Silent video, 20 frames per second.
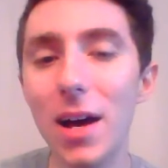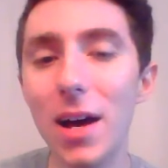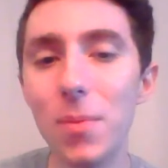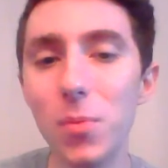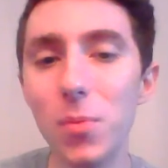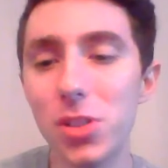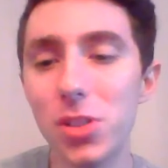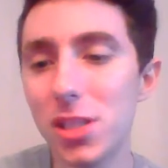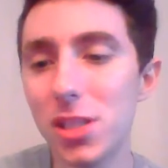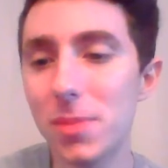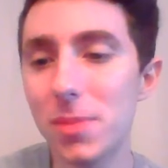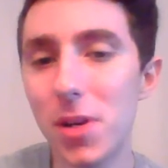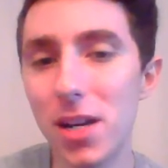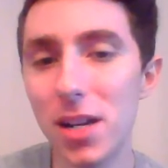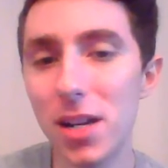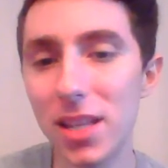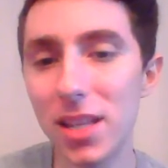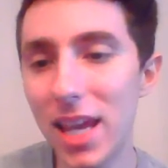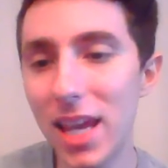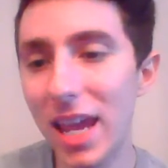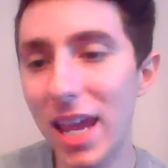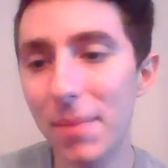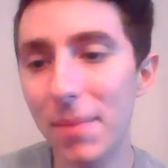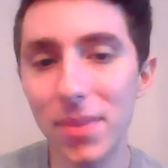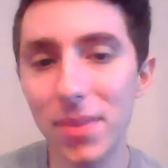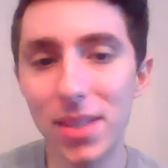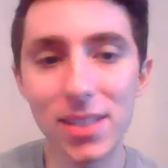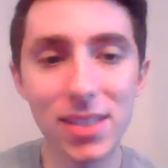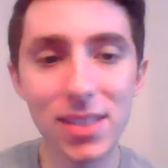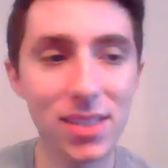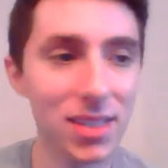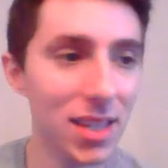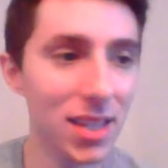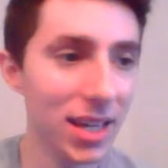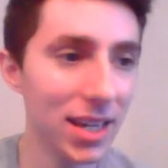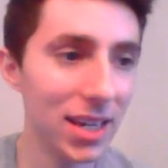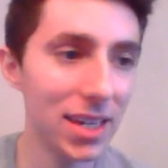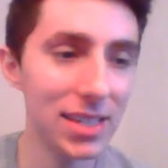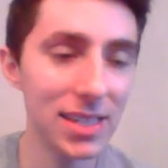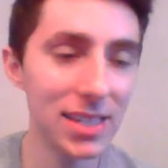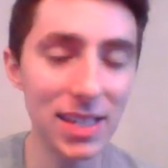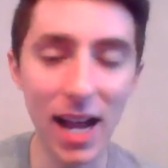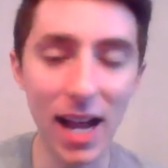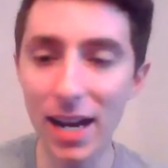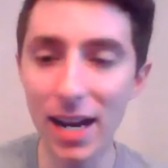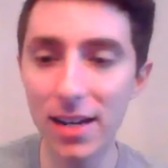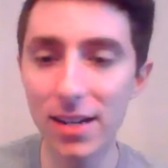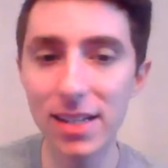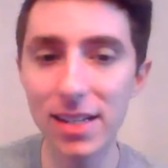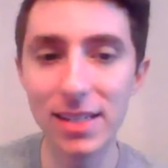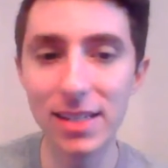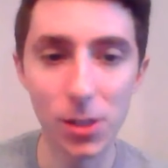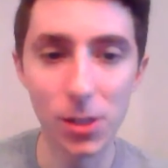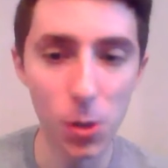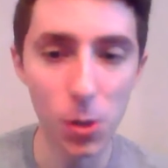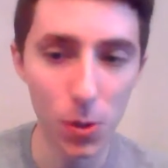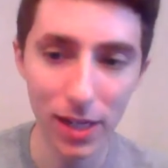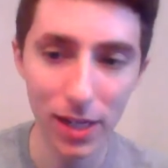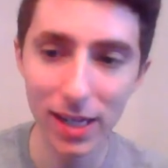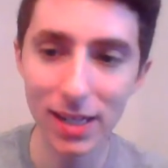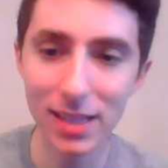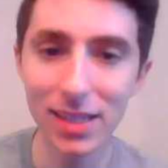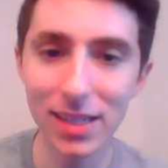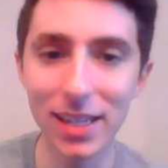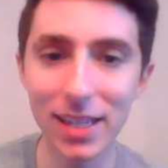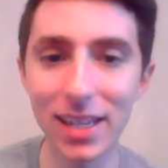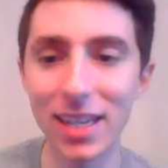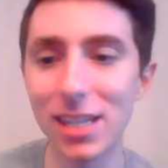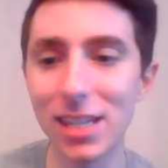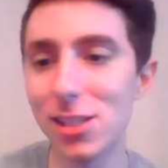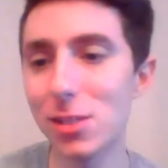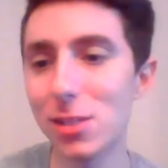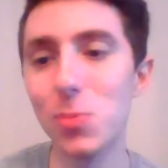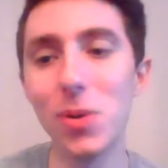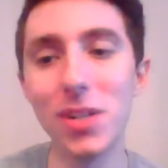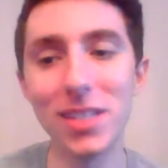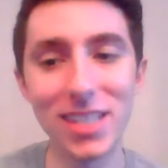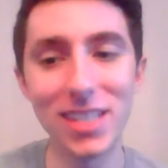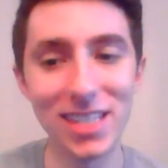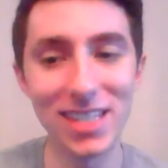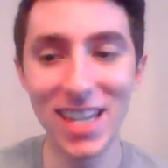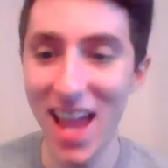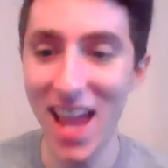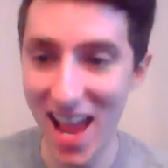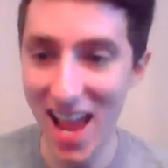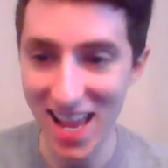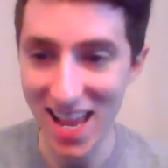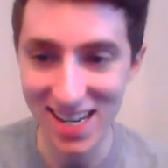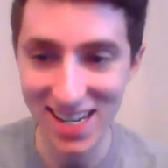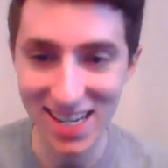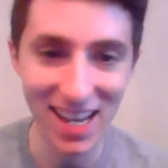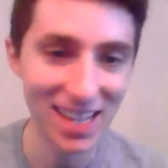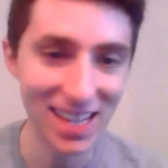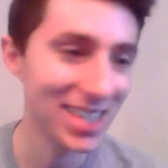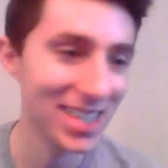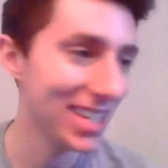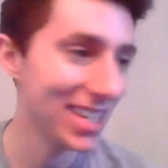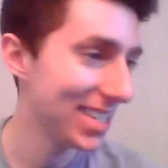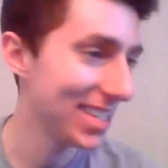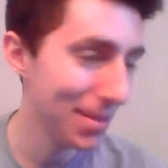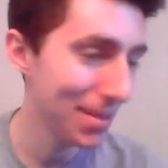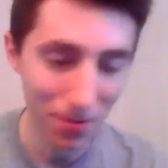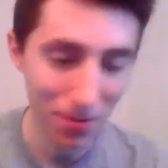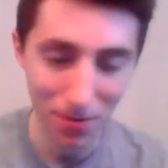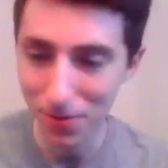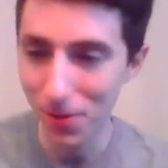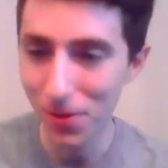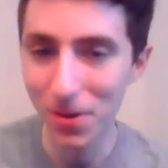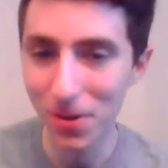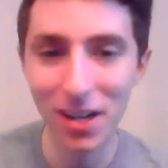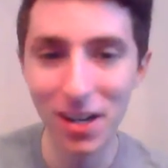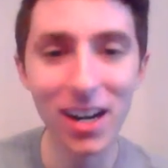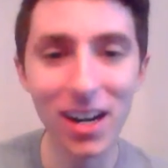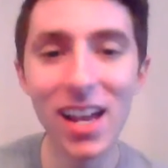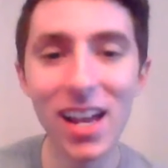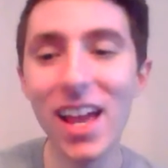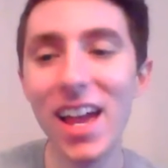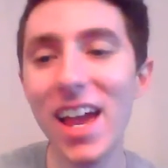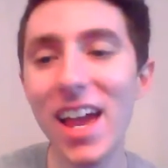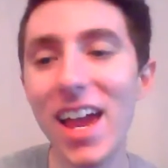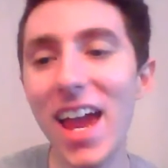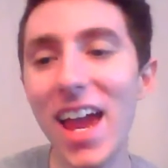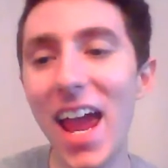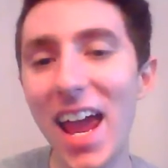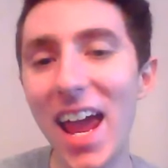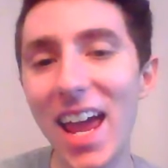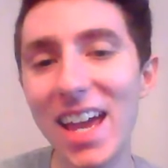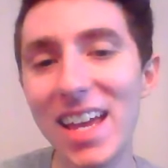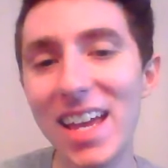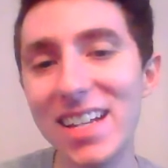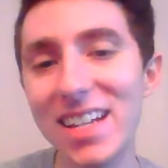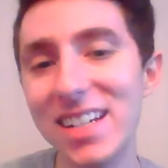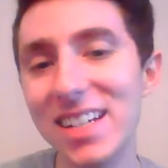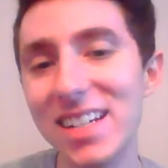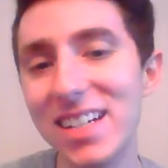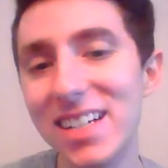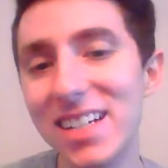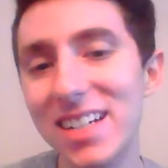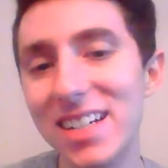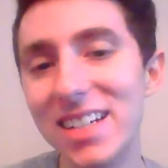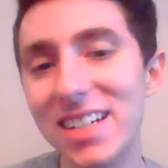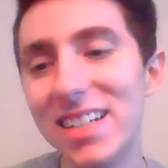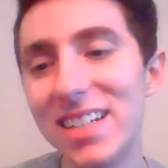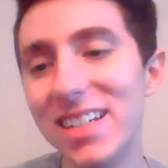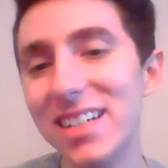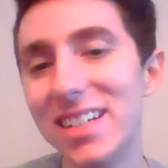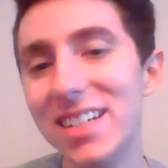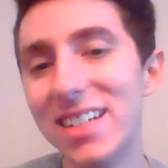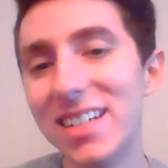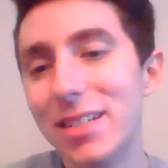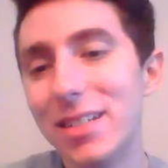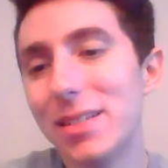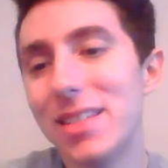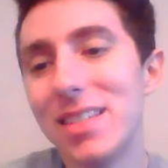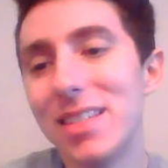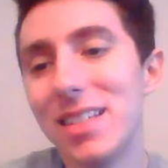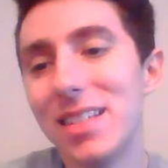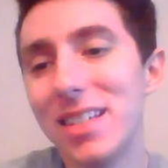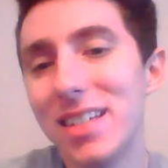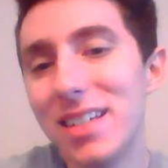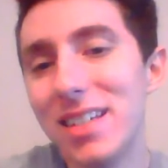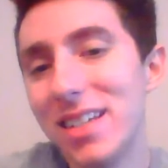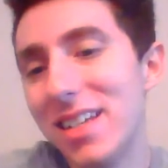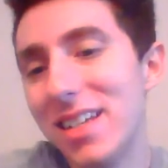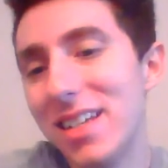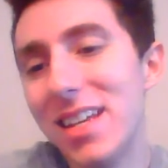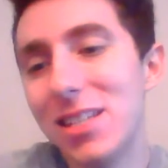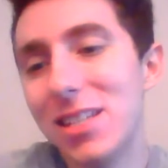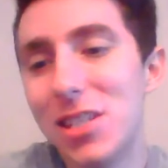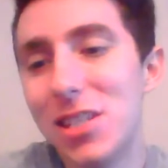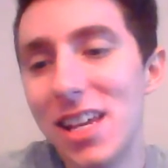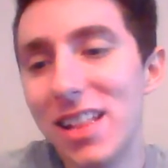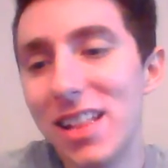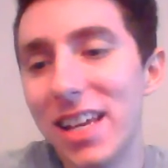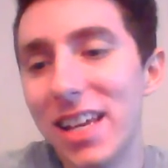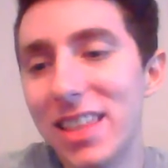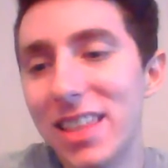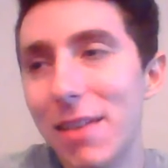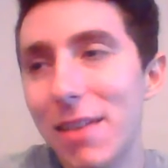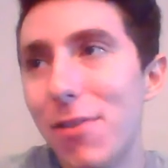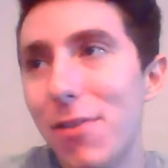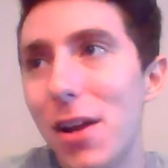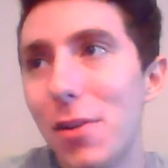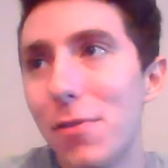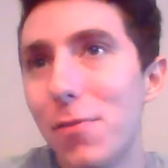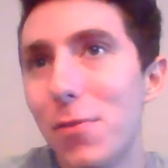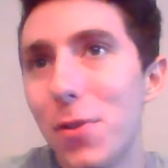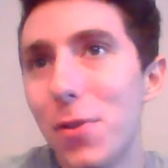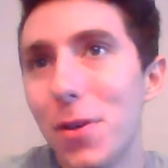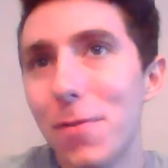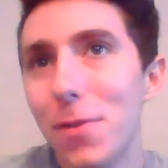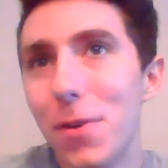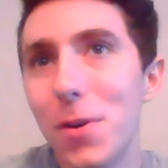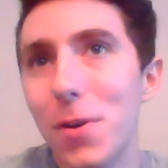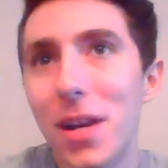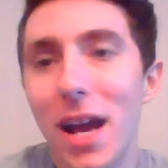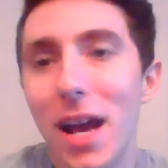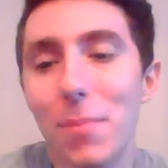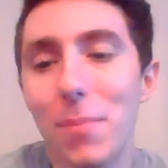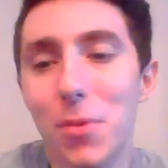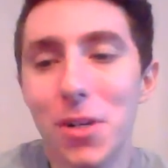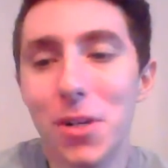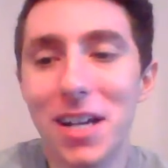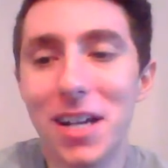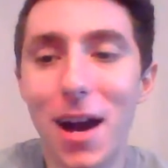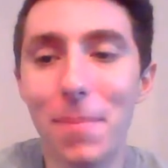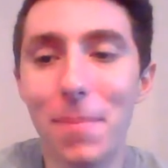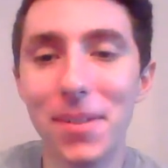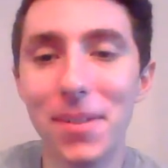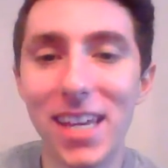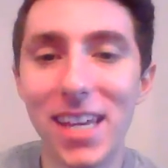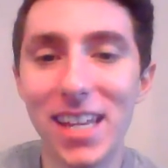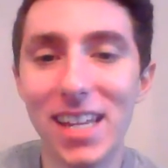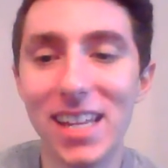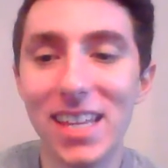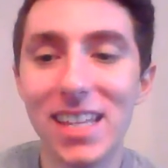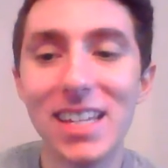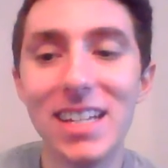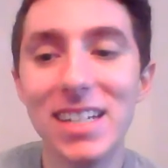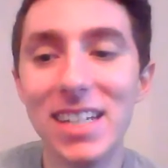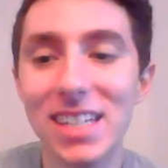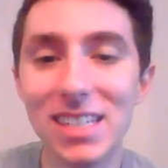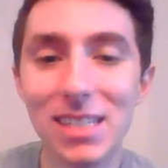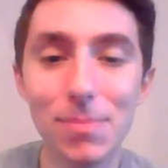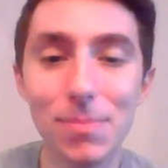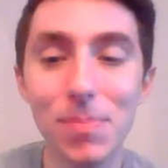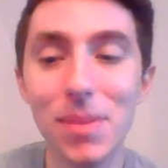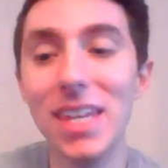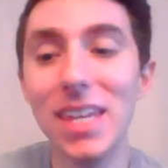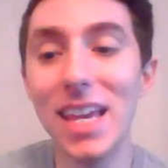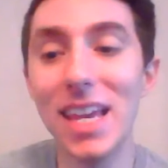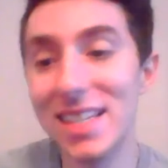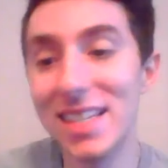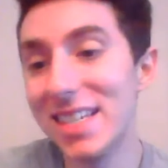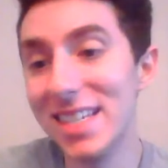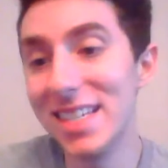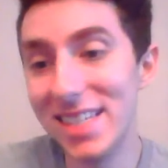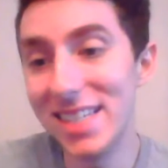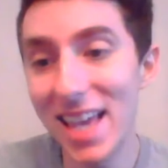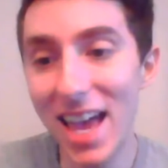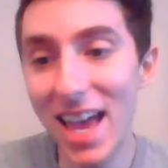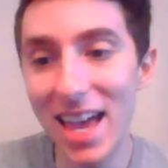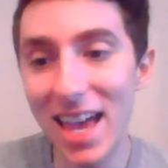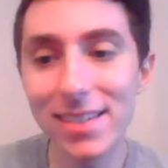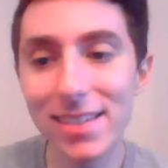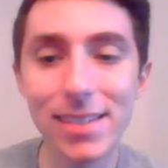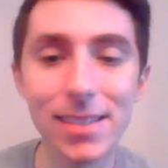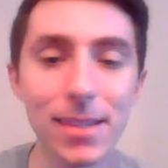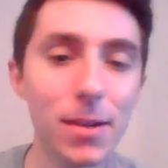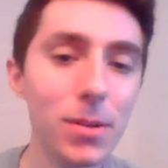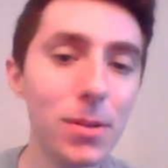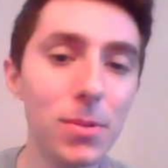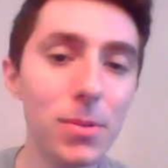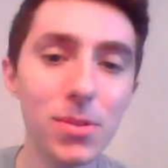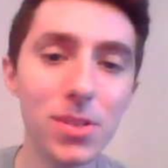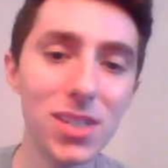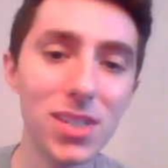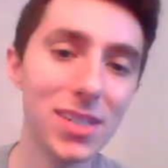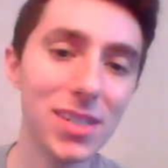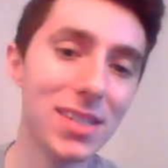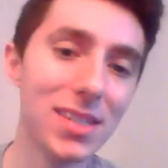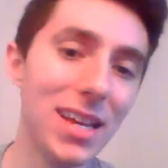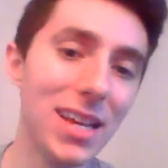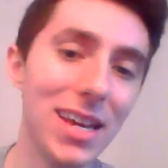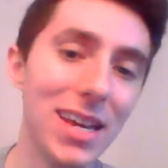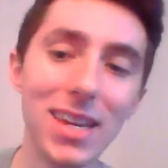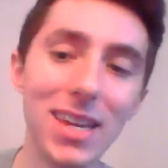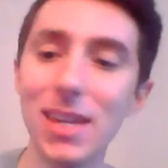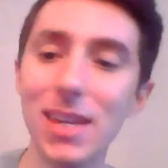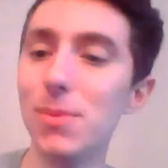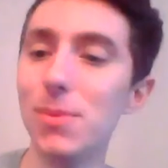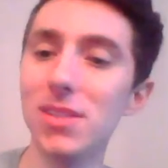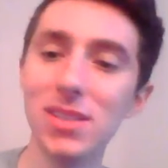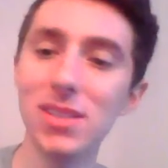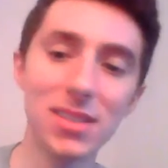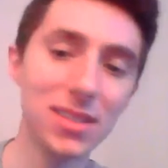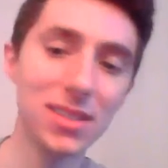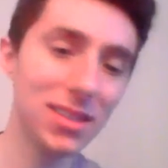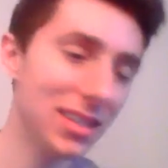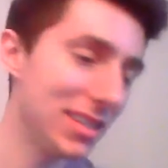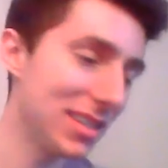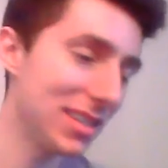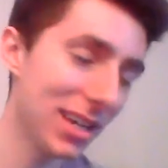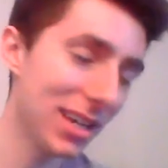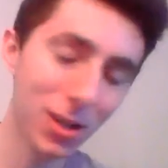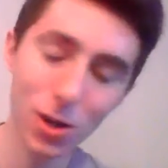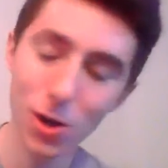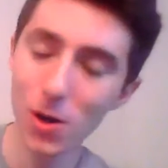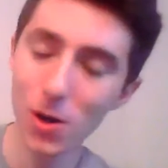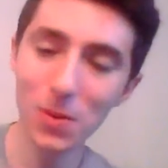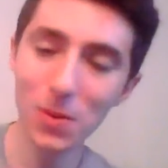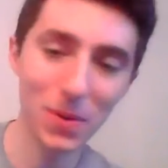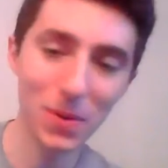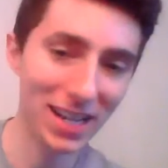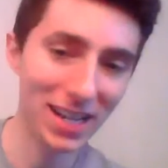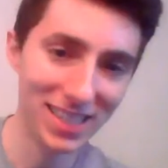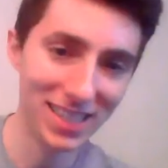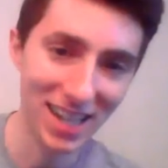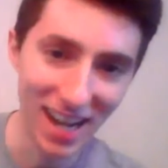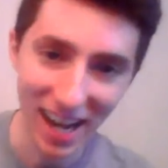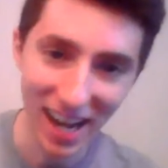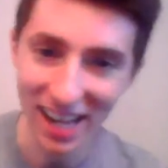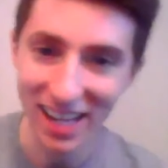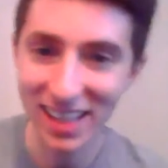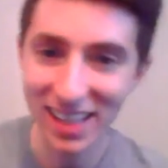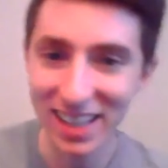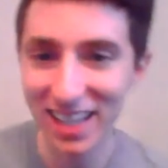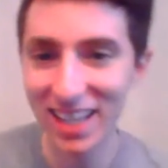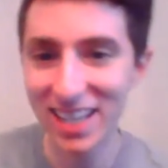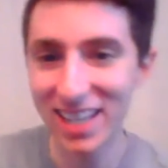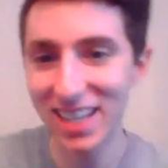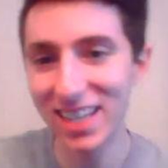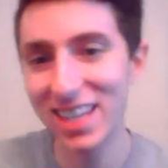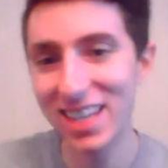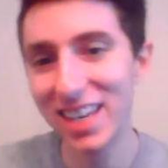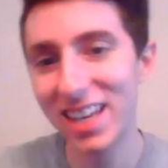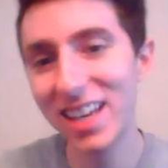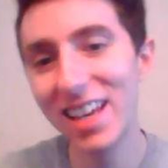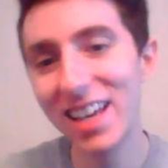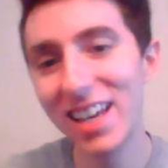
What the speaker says: which is a part of the game. It's like he's tired, he's annoyed, like he just wants it to end, as I said before. And it's like that Final Four vote got more complicated than it needed to be, as he said. So it was just like he's like, go away, Ty, like,